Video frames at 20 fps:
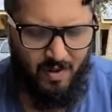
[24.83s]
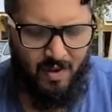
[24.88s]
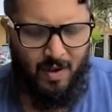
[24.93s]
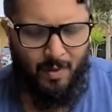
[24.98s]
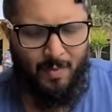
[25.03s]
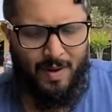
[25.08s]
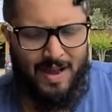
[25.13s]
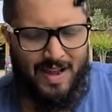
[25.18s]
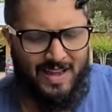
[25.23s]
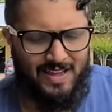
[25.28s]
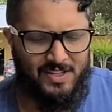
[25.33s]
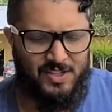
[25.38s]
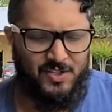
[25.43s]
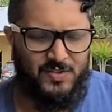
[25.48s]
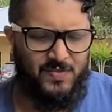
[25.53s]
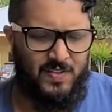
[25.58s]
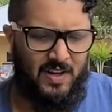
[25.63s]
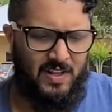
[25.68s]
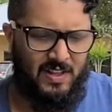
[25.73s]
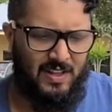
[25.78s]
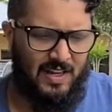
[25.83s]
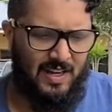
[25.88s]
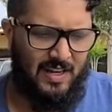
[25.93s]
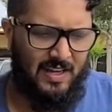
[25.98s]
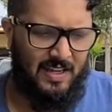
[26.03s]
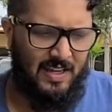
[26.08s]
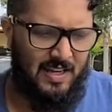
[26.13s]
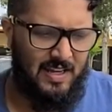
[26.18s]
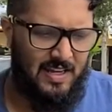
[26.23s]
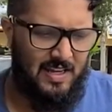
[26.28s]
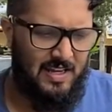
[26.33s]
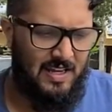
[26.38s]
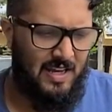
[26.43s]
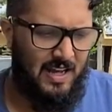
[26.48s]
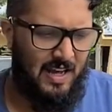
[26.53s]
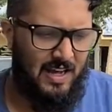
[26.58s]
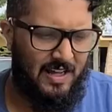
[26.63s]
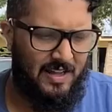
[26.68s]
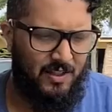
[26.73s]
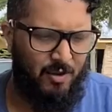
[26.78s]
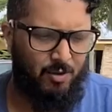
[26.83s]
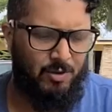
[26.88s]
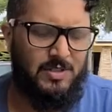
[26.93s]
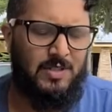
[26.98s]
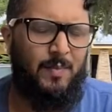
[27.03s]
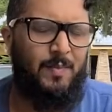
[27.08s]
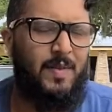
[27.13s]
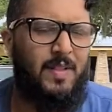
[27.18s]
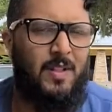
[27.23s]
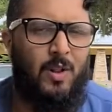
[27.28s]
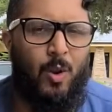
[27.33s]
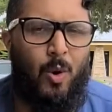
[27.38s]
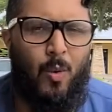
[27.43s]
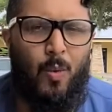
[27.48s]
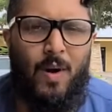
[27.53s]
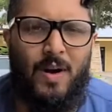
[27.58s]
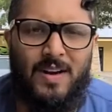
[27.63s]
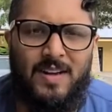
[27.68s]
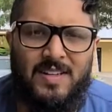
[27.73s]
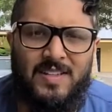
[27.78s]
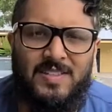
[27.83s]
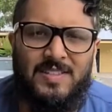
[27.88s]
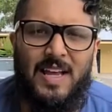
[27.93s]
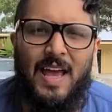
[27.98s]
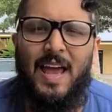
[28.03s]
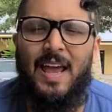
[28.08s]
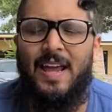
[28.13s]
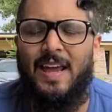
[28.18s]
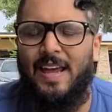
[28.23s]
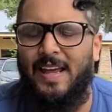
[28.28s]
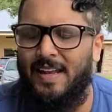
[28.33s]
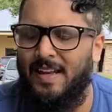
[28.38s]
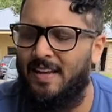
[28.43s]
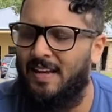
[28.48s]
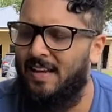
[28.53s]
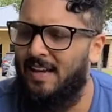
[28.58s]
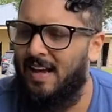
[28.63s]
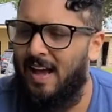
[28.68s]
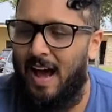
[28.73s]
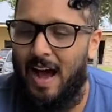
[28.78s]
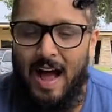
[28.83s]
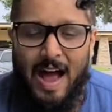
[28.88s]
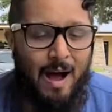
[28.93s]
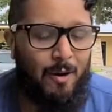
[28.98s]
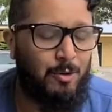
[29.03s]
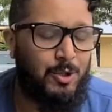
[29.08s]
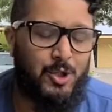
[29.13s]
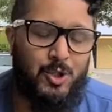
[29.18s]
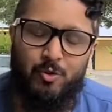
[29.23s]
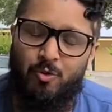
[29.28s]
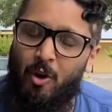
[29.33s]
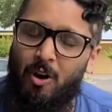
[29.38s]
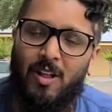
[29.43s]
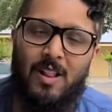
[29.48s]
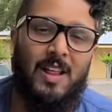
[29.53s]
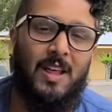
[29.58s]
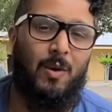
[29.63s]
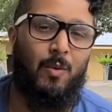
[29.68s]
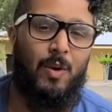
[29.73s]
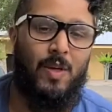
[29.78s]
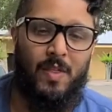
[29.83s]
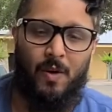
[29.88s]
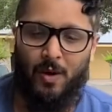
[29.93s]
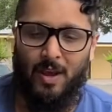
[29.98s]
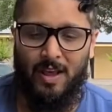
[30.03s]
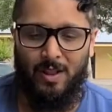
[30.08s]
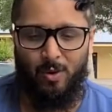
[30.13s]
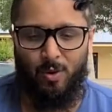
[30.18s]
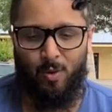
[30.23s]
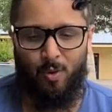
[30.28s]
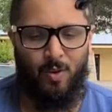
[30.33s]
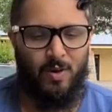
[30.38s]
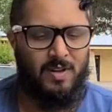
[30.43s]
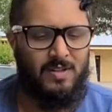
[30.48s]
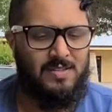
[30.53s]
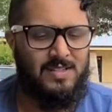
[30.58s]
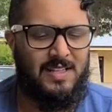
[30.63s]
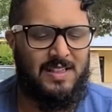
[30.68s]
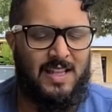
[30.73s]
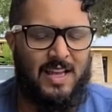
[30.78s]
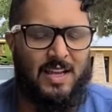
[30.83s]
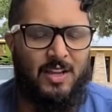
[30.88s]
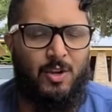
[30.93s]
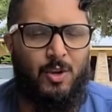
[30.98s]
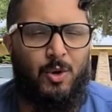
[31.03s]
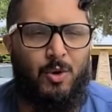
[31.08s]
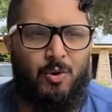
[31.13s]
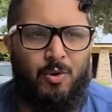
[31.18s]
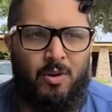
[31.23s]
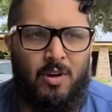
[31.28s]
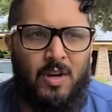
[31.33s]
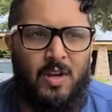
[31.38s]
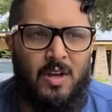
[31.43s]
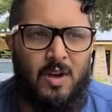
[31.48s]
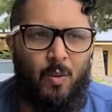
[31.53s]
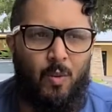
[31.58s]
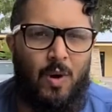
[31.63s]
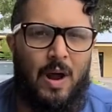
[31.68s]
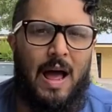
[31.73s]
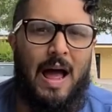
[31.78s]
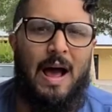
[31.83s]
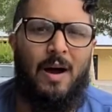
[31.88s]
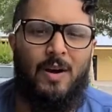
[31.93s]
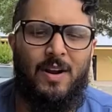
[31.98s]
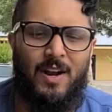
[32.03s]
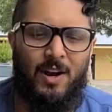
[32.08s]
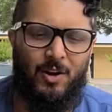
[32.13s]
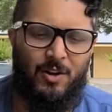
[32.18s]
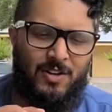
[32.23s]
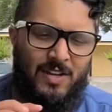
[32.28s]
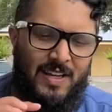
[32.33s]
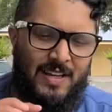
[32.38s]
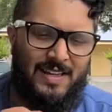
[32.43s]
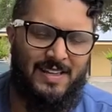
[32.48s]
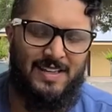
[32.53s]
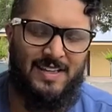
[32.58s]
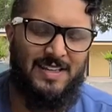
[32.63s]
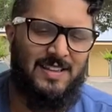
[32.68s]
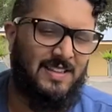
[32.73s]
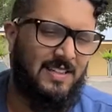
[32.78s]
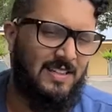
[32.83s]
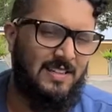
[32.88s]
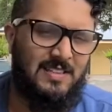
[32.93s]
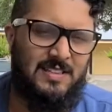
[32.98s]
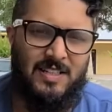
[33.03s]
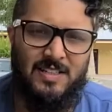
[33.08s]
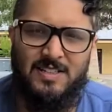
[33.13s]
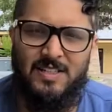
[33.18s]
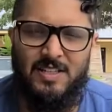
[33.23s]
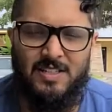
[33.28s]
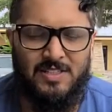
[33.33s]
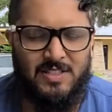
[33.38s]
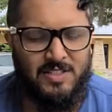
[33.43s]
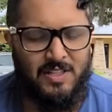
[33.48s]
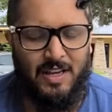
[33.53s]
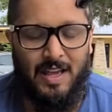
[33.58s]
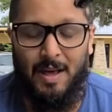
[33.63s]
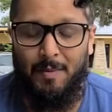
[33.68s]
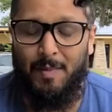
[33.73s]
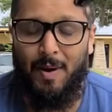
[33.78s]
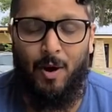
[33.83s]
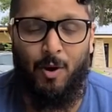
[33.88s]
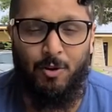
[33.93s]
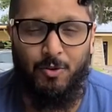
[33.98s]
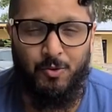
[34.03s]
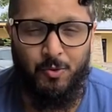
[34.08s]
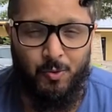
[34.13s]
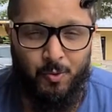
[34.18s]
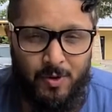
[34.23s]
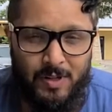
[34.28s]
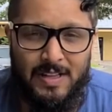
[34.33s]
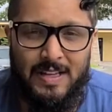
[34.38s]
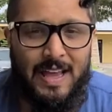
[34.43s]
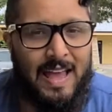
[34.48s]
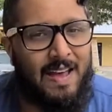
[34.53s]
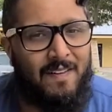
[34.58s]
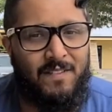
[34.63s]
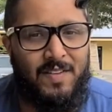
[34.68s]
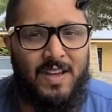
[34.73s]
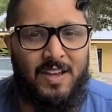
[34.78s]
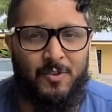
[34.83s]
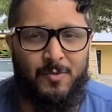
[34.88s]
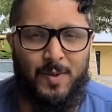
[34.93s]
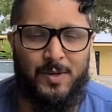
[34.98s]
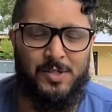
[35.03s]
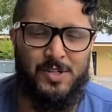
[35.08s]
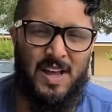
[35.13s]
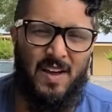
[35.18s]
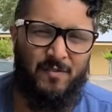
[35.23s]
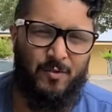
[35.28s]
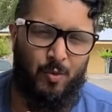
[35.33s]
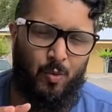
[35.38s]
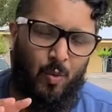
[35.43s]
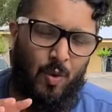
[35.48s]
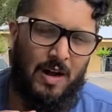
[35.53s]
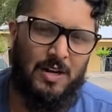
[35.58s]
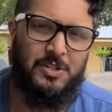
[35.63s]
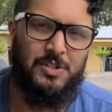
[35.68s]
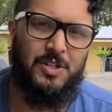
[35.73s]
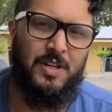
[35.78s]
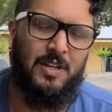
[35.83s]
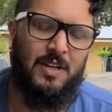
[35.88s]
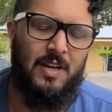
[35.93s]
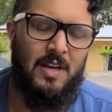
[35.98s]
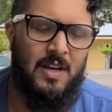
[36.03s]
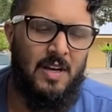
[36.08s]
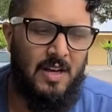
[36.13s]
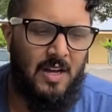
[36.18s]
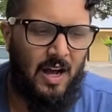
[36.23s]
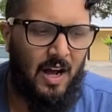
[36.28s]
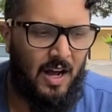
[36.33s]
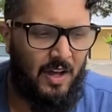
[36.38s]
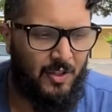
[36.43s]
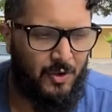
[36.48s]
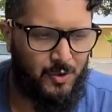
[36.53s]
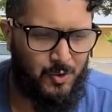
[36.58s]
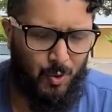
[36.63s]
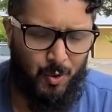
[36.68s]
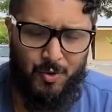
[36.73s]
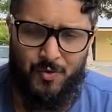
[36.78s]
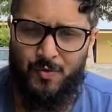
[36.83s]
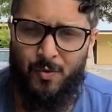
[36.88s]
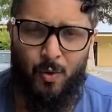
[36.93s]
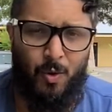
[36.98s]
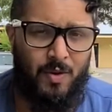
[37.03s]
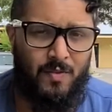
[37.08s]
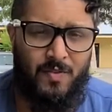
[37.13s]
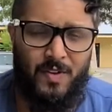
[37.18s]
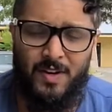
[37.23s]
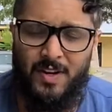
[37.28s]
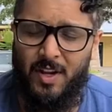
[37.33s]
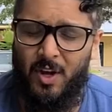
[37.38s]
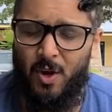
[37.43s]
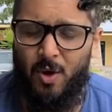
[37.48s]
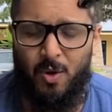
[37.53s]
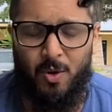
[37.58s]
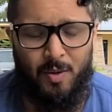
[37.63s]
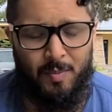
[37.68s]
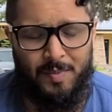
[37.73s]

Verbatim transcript: Um, I just felt like uh, there was something the Lord wanted to say, and I was struggling with, okay, Lord, what is it that you're, what, how can I articulate this? Because it's, again, my heart is really heavy, especially after watching uh, the George Floyd video.